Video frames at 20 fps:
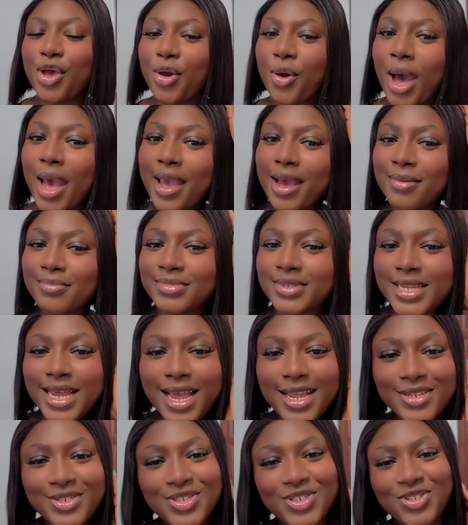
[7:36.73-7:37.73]
I am
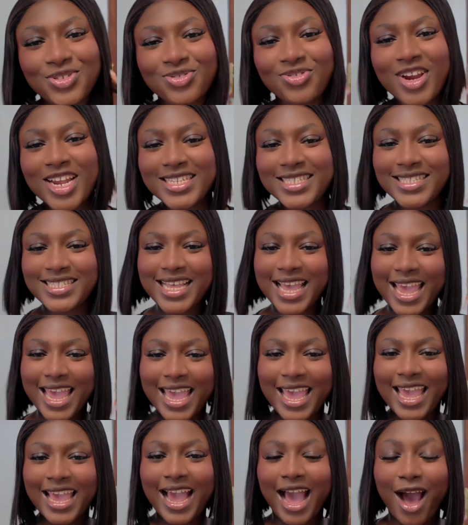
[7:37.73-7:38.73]
done
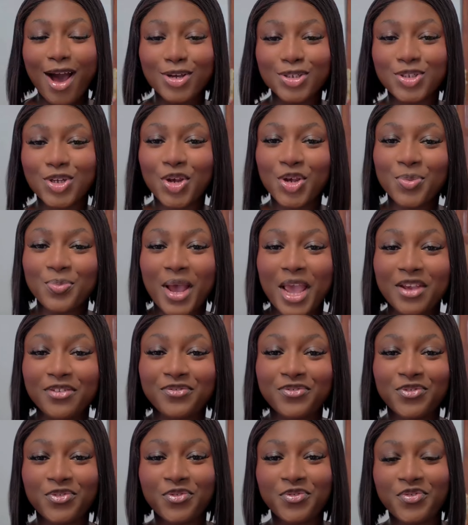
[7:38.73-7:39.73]
dressing. I'll show you my
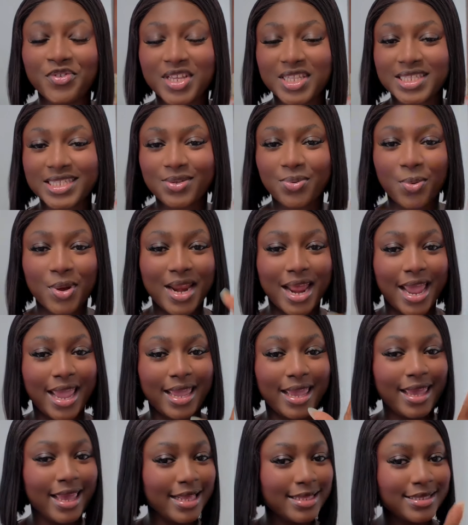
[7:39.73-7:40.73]
full fit when
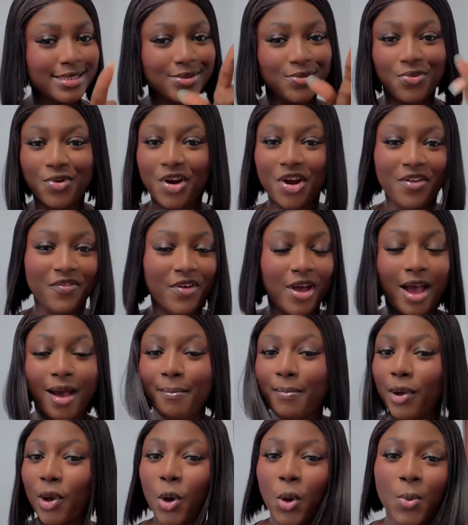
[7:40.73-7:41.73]
I get to wherever
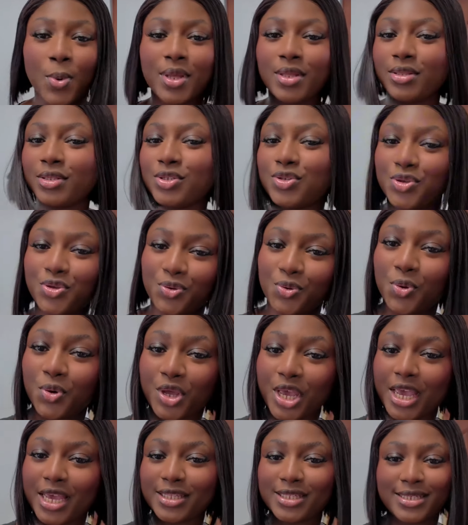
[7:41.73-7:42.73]
I'm going to.
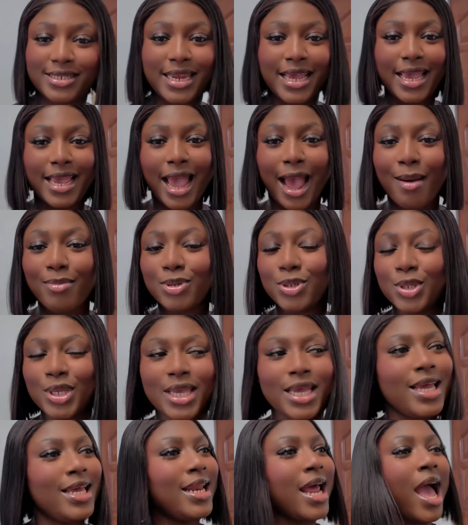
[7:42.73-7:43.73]
Okay, today I'm
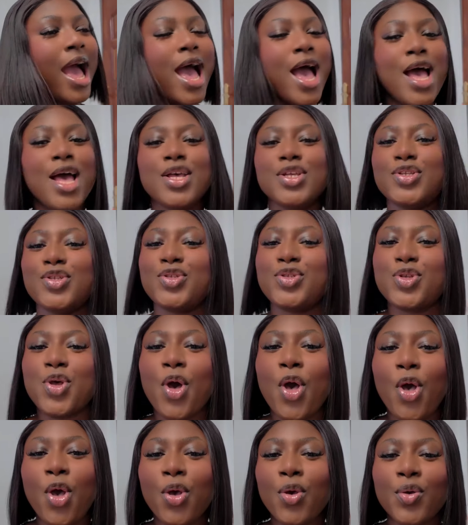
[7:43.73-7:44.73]
looking
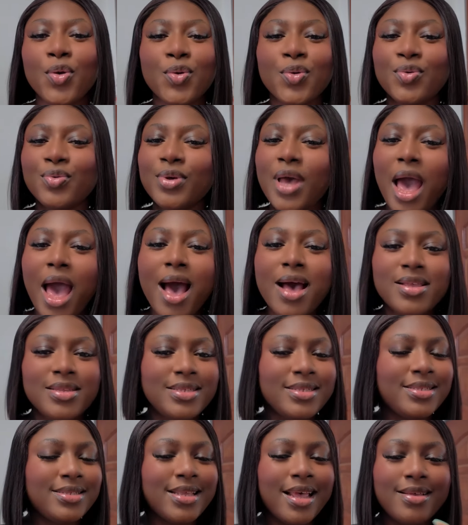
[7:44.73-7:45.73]
so
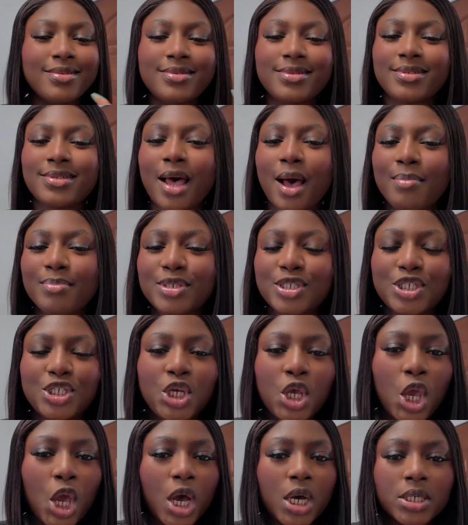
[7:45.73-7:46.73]
some
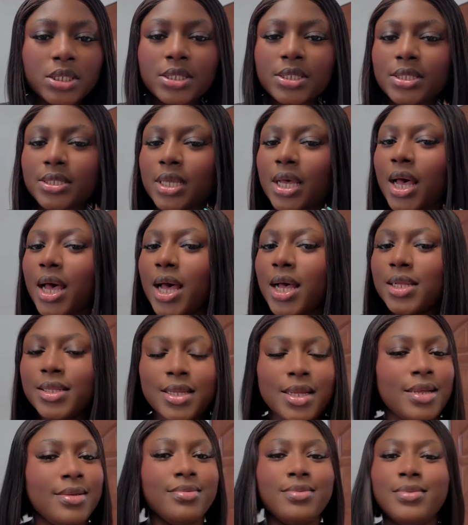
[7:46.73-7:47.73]
shields.
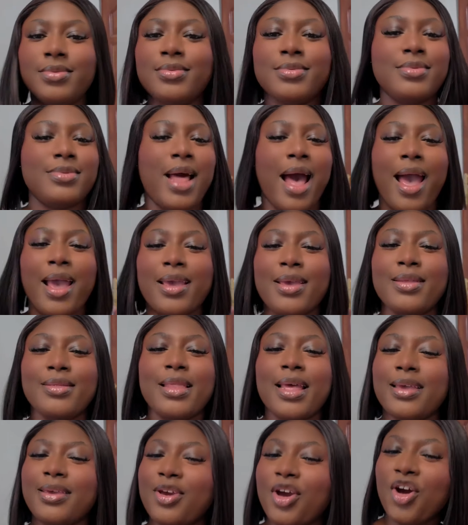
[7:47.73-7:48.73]
Like,
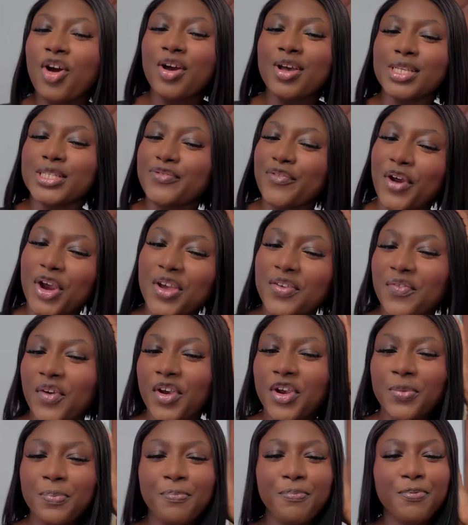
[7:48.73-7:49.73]
the girl is very,
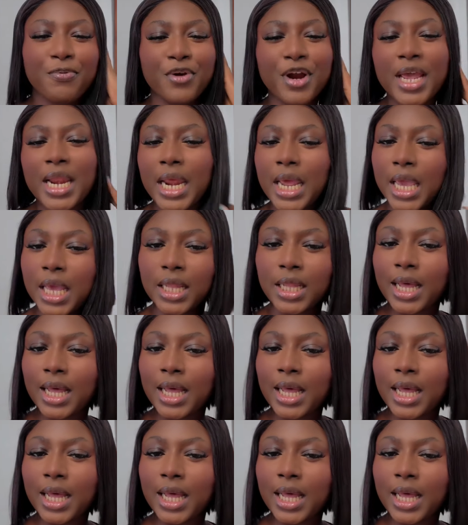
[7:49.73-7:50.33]
very pretty.